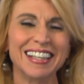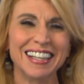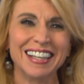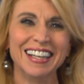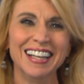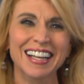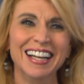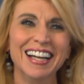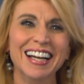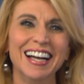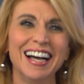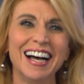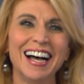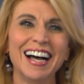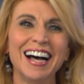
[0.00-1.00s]

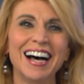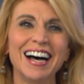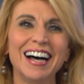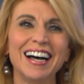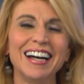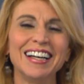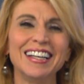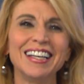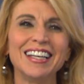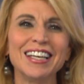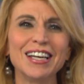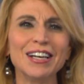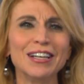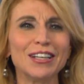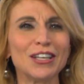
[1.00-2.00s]
Awesome. Thank y'all so much.
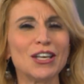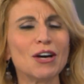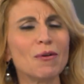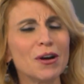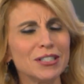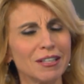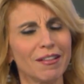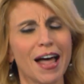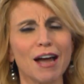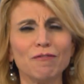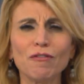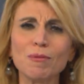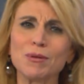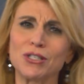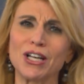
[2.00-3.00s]
Have you, a great day. You are
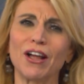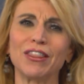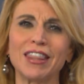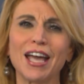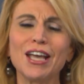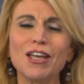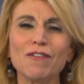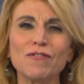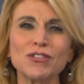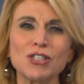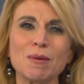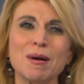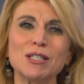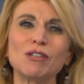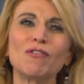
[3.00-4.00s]
delightful, Michelle. Thank you
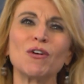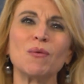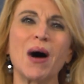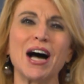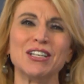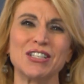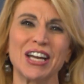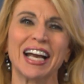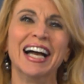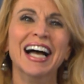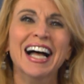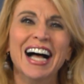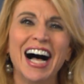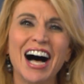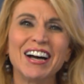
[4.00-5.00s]
so much for watching.
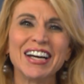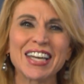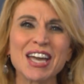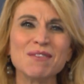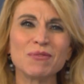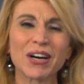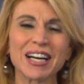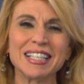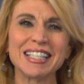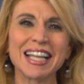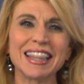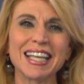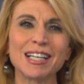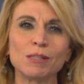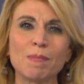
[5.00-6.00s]
All right, Kim, we're going to
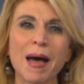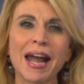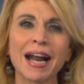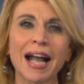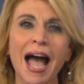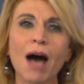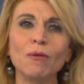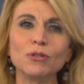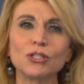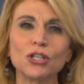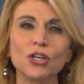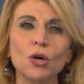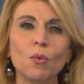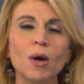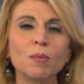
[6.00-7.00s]
send things back out
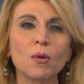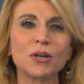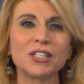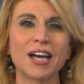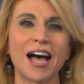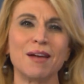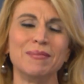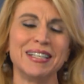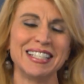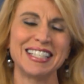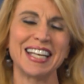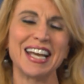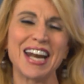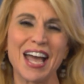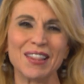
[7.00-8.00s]
to you one more time in
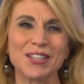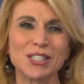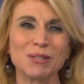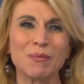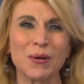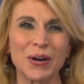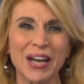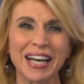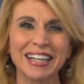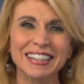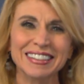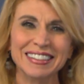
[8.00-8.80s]
St. Ann this morning.